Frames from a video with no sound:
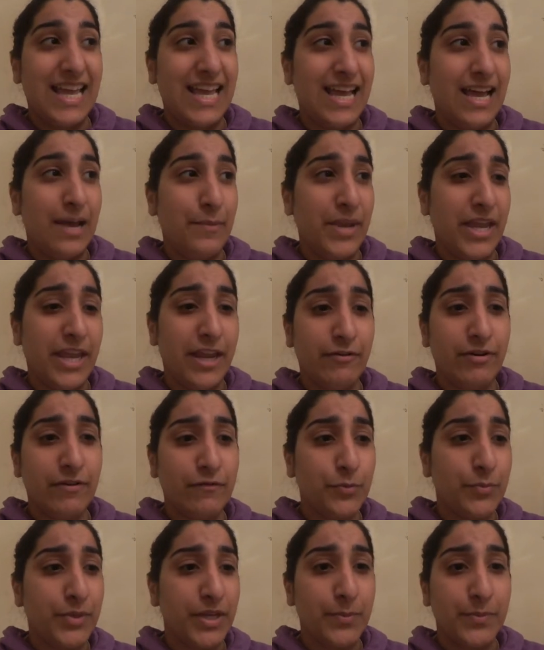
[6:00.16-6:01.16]
I'm hearing
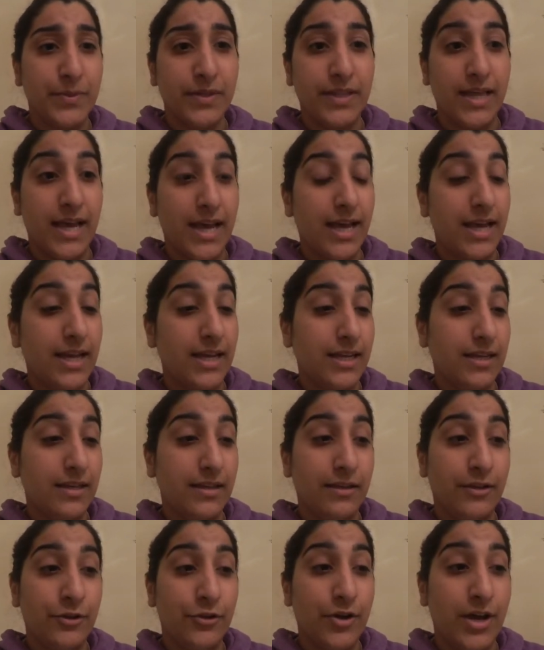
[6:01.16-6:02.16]
from people that,
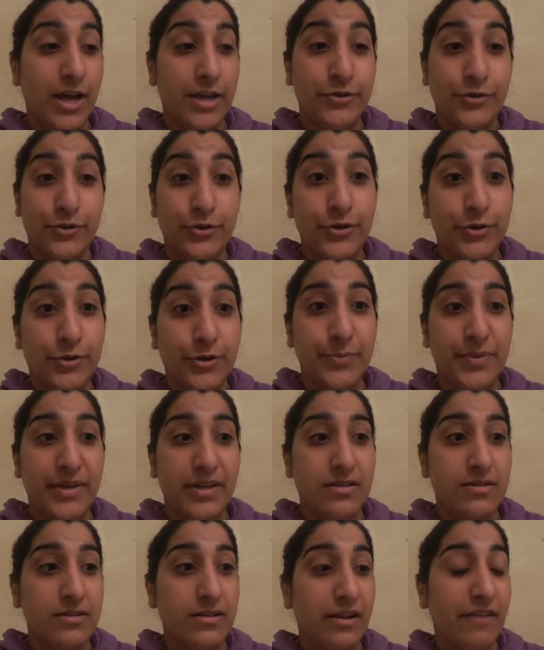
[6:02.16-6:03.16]
you know, I don't know on a
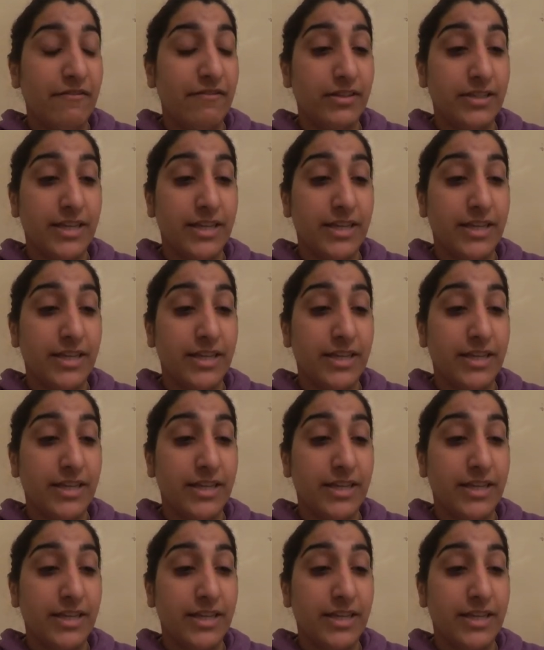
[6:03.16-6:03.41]
personal level,